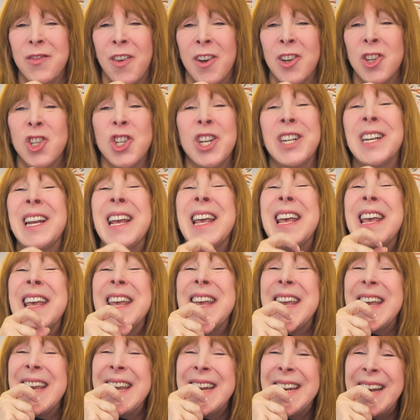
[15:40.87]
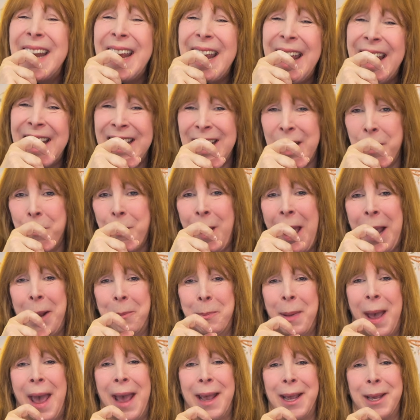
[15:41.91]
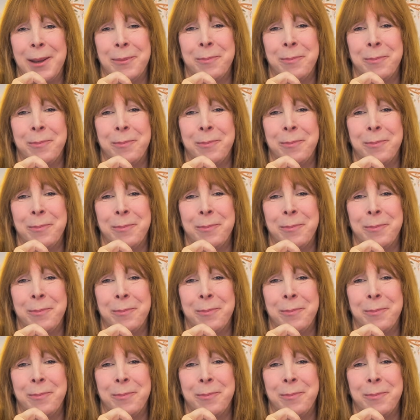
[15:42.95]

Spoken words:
function in any backpack.